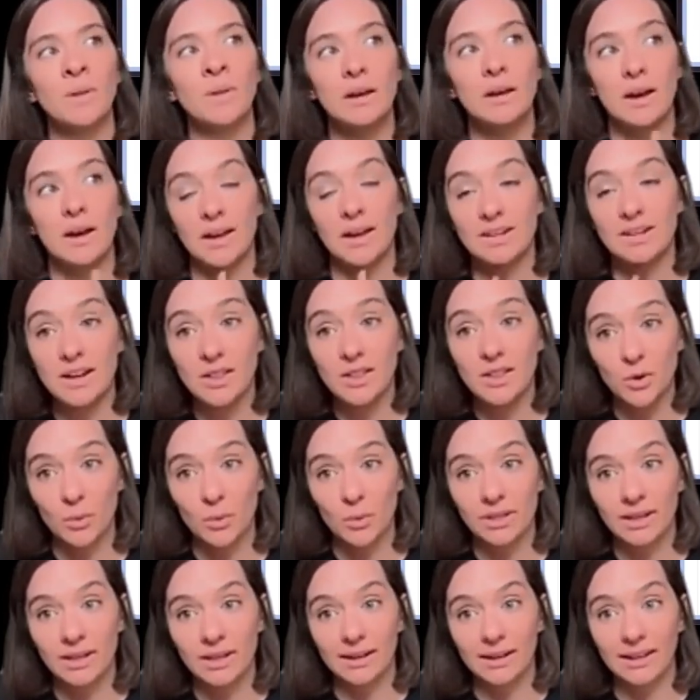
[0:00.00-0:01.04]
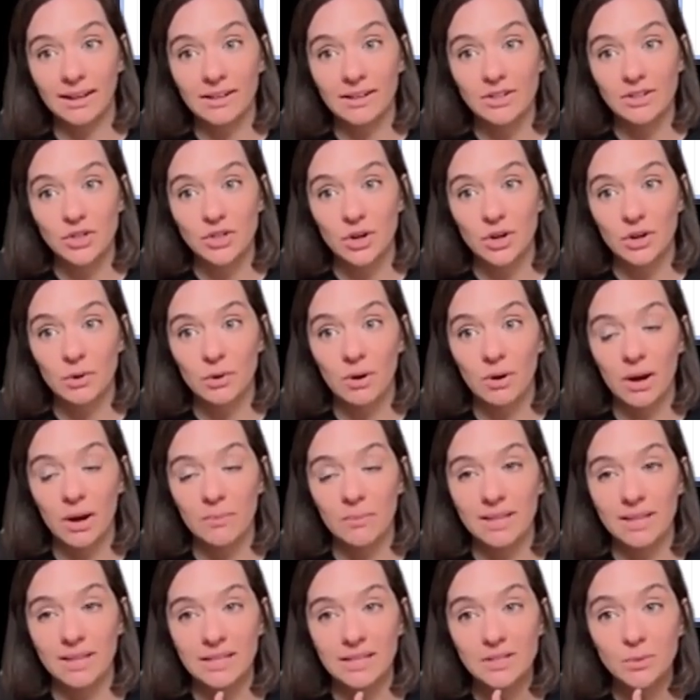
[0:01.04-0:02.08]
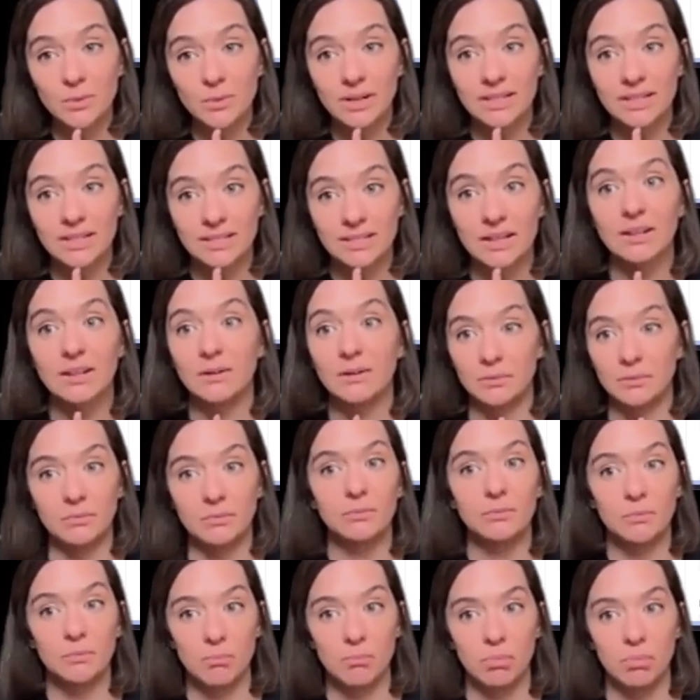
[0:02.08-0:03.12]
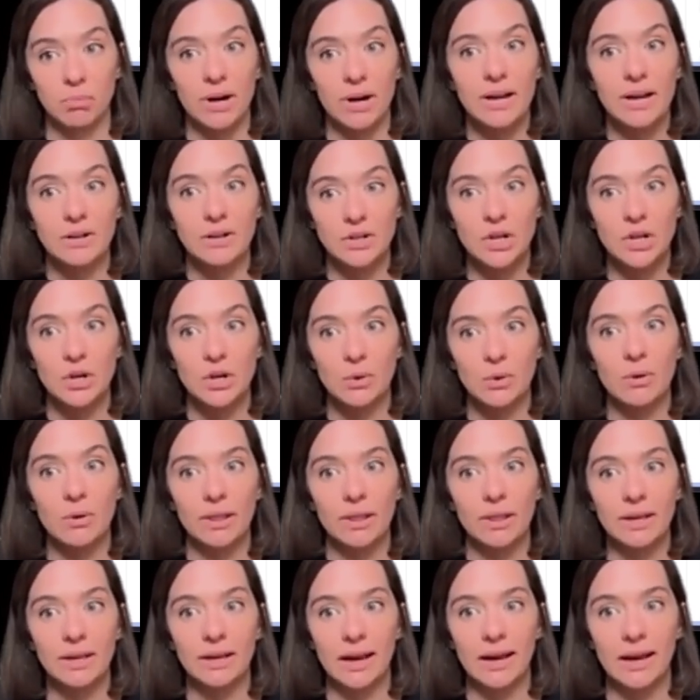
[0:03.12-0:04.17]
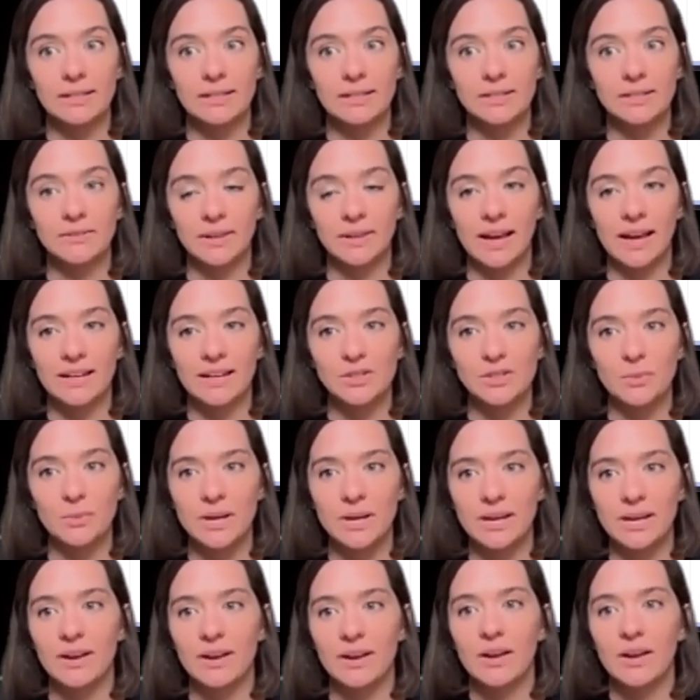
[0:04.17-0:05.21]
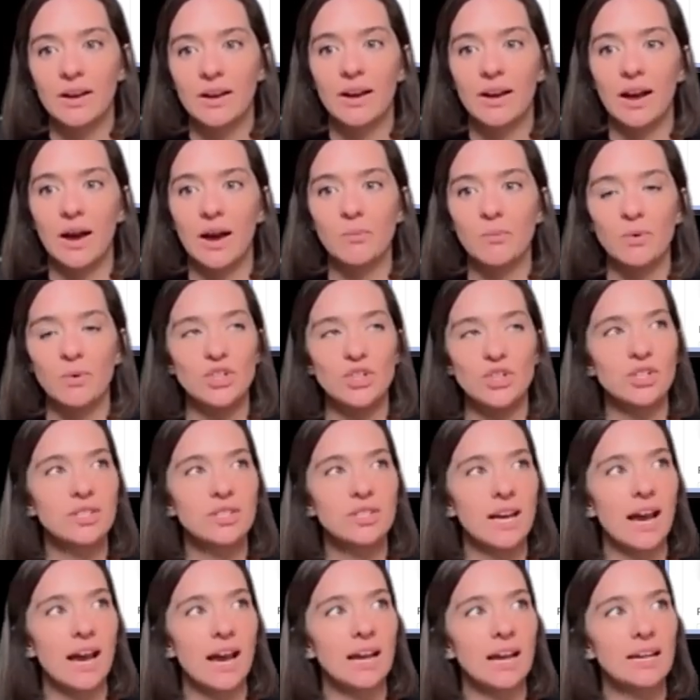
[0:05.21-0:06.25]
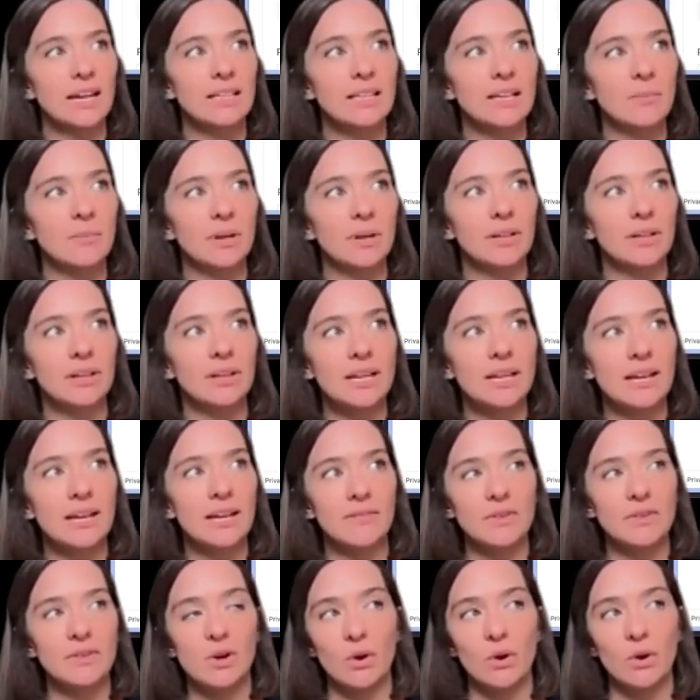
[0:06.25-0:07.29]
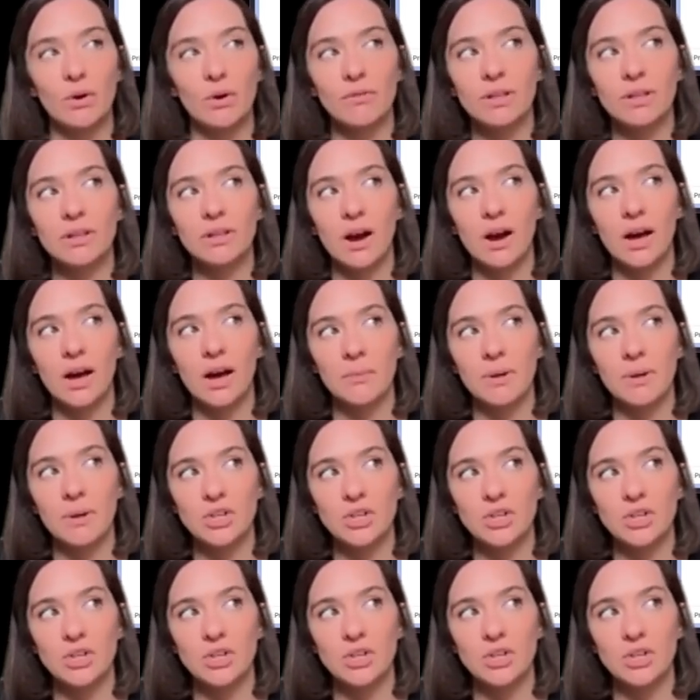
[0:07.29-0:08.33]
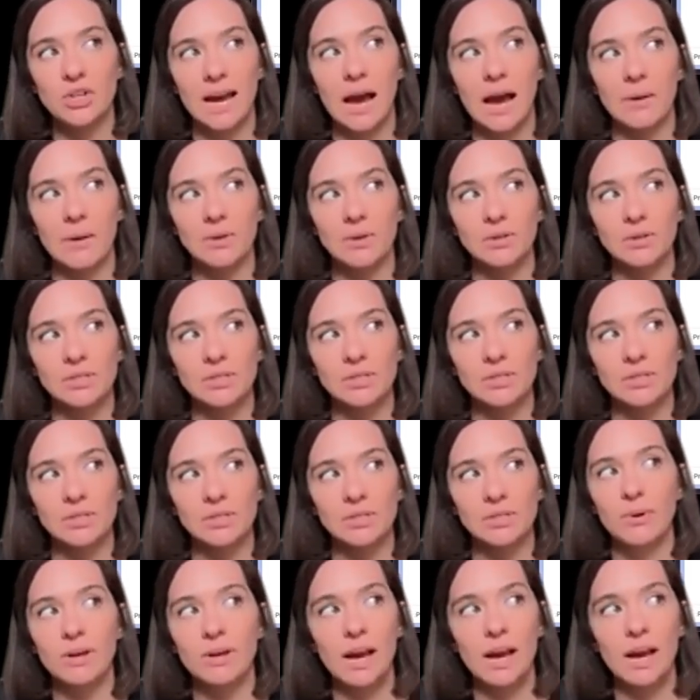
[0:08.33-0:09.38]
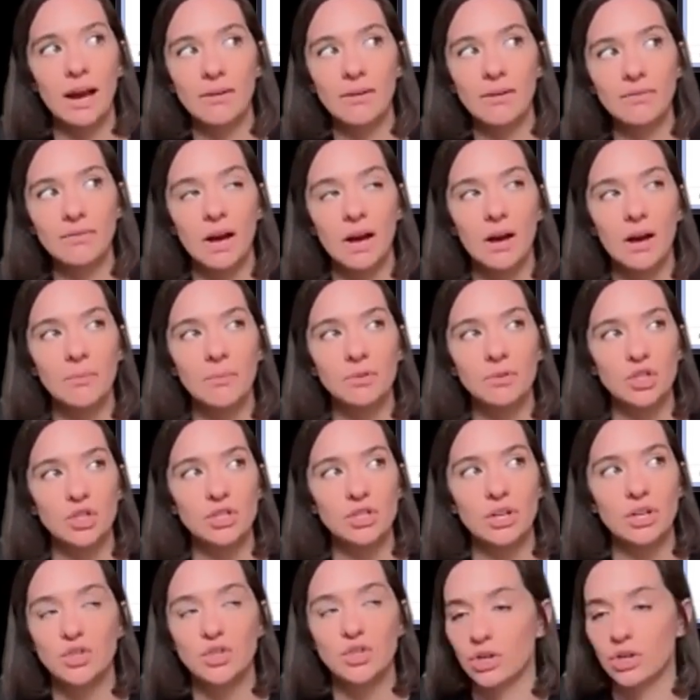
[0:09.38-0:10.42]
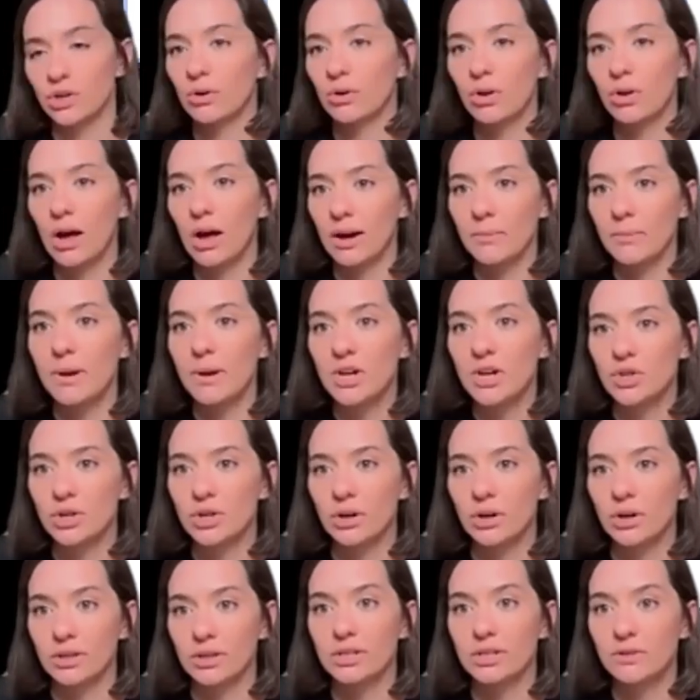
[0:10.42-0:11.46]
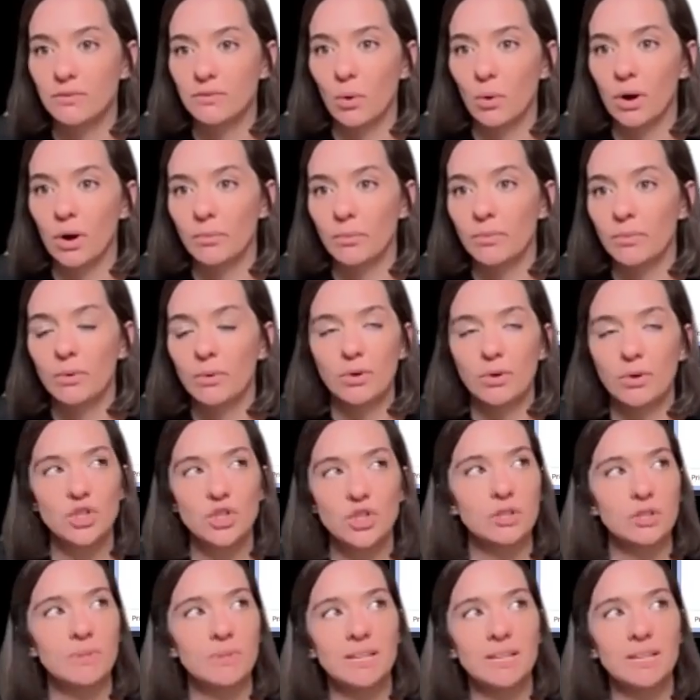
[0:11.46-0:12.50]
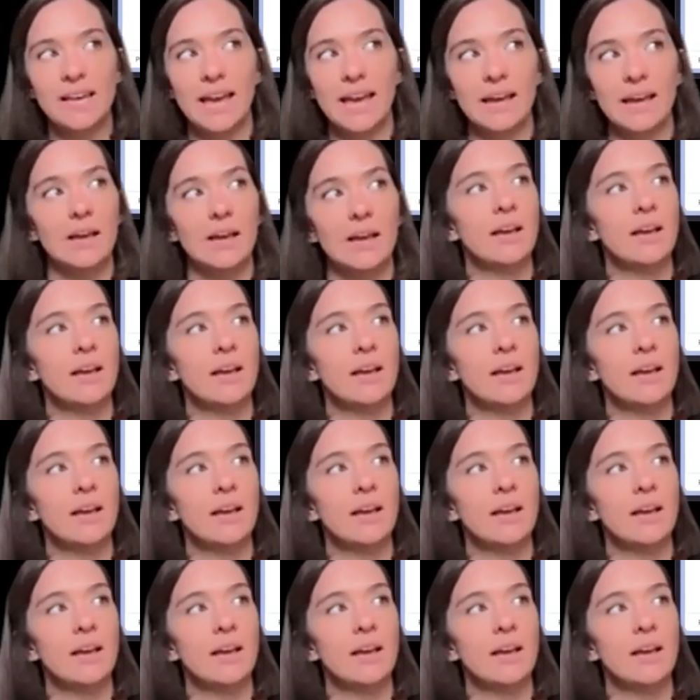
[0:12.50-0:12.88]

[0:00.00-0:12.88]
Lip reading: Another one that I'd like to show you, and this one is brand new, I think as of last week. We just added the ability, if you go over to the automations tab, you'll see we have just a general automation on this form, which just means, hey,